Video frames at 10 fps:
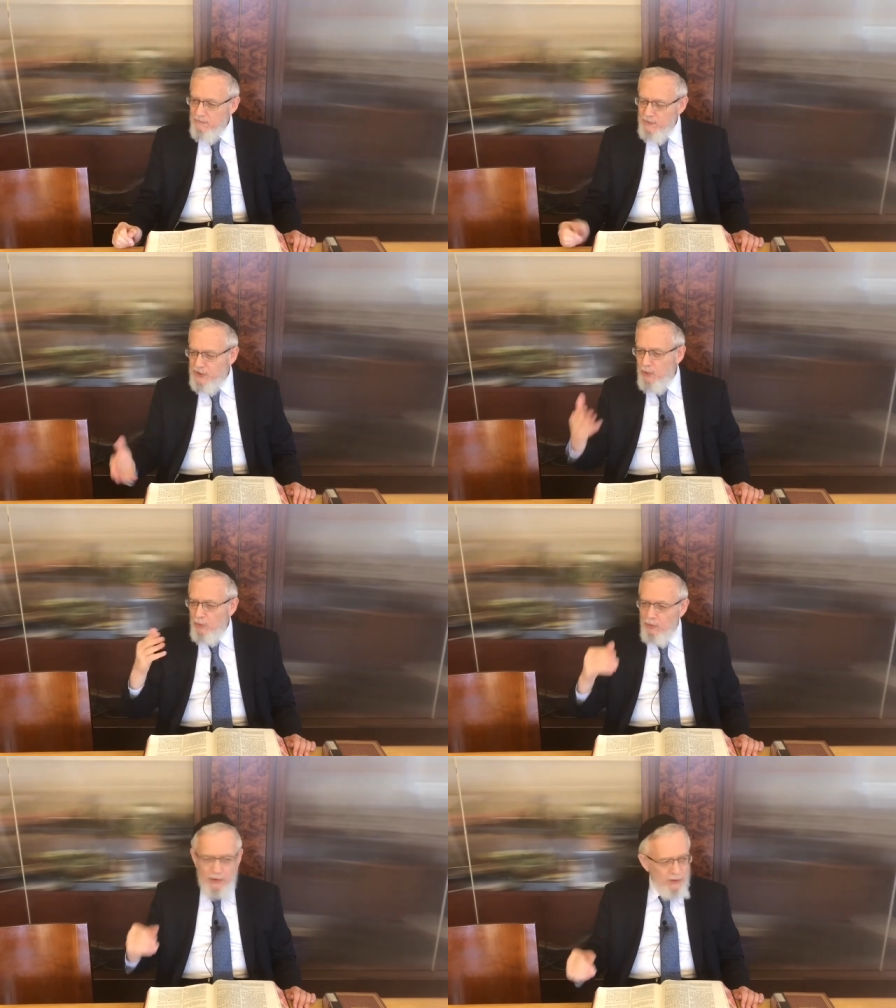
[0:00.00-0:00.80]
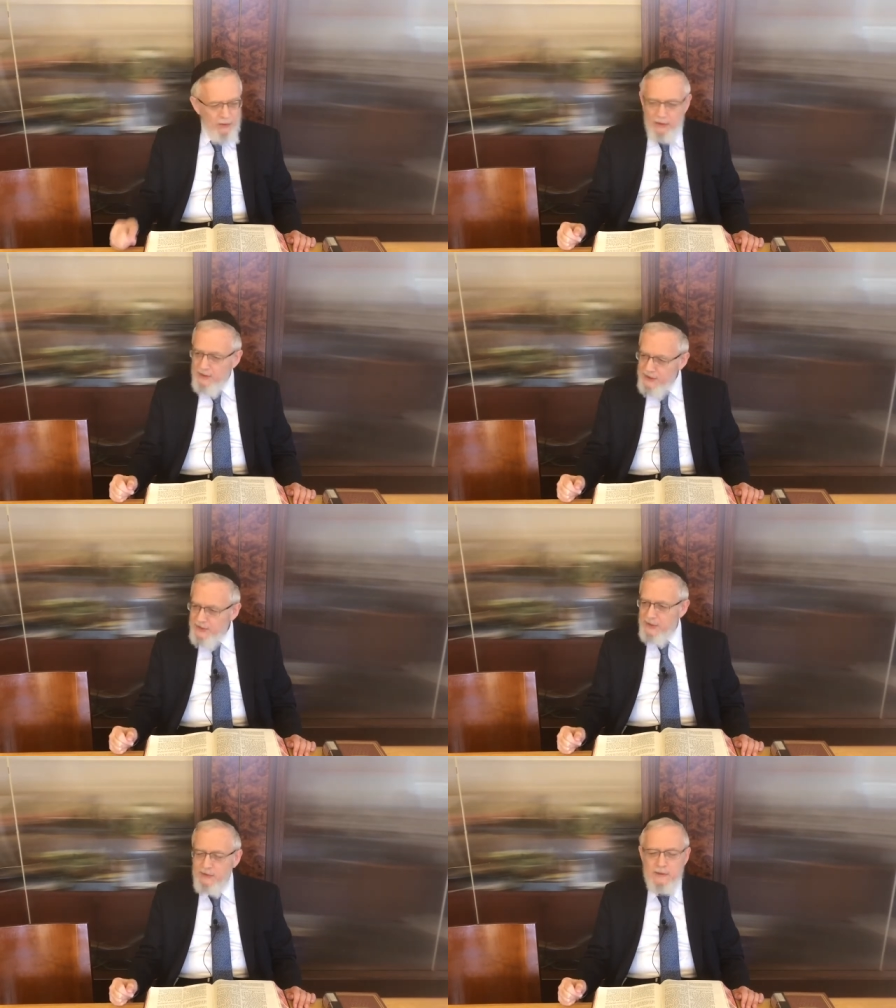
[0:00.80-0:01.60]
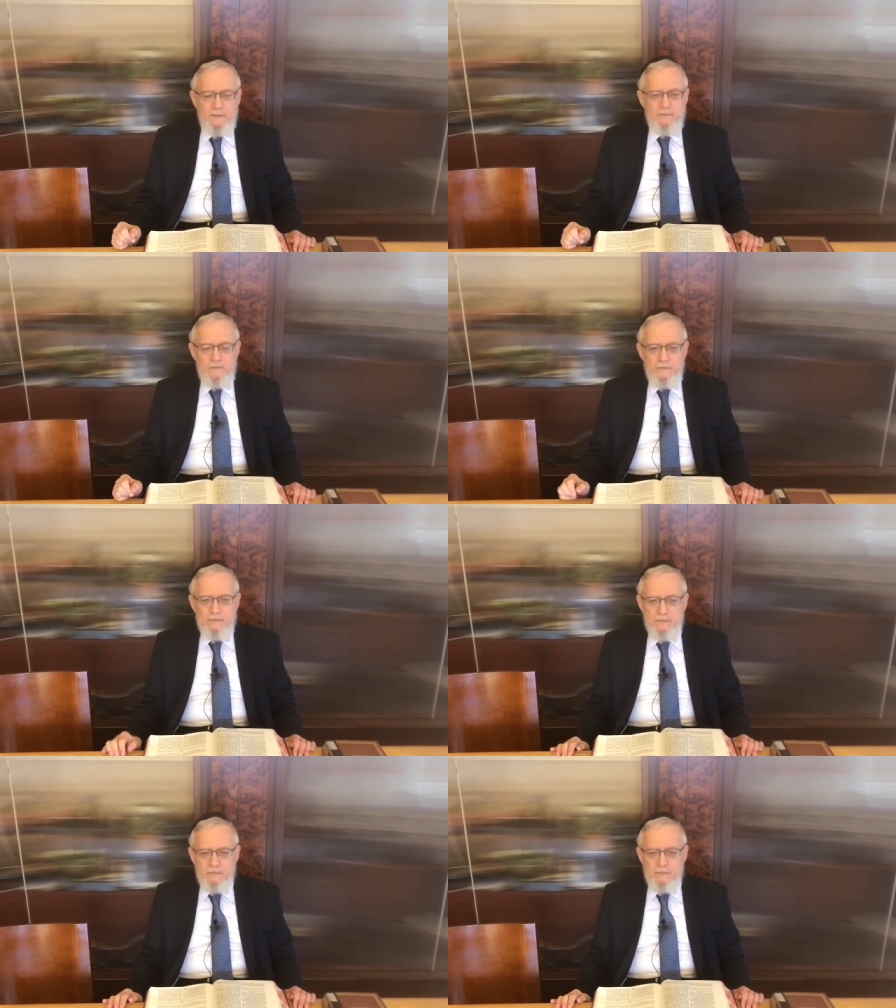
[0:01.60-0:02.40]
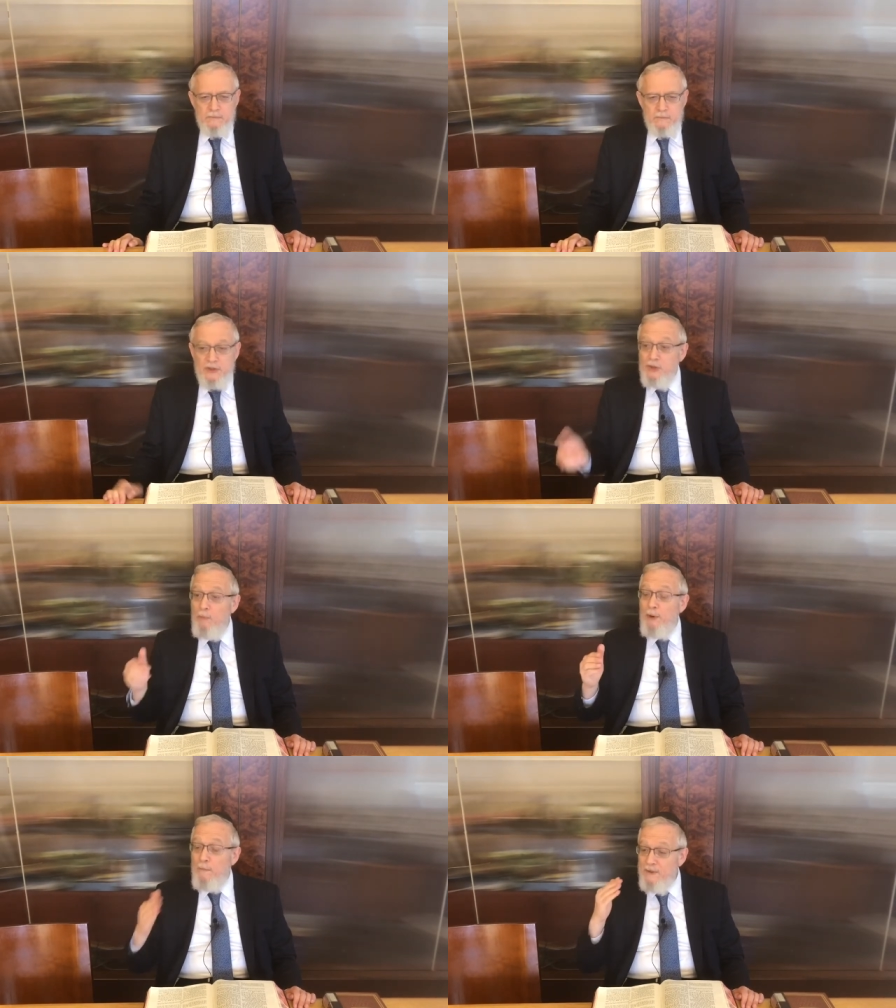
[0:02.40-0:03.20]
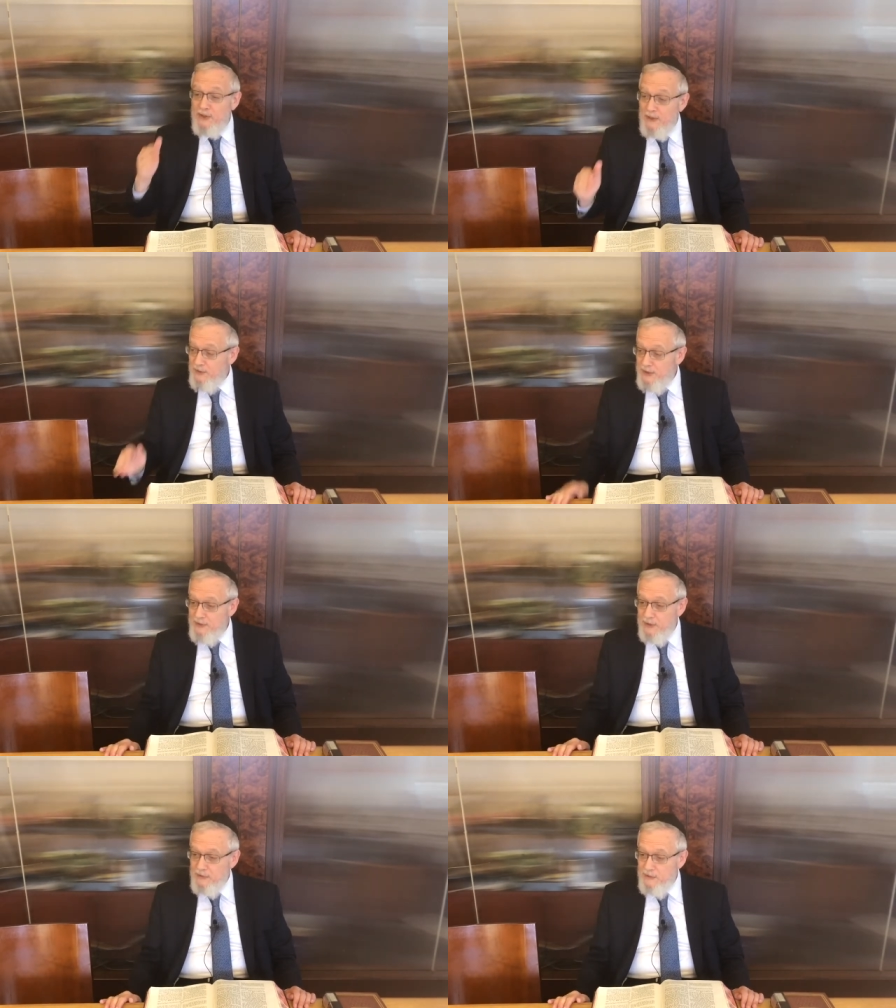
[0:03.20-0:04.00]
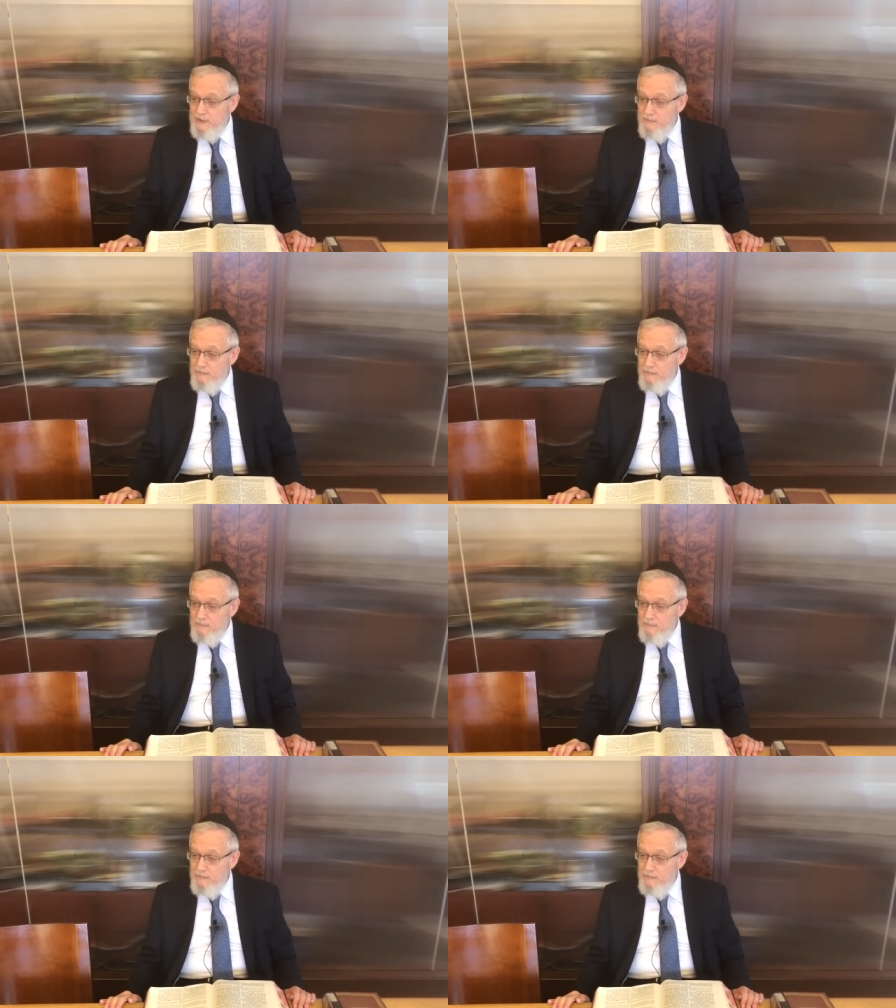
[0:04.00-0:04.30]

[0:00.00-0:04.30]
There's no longer existence. There's no purpose in existence.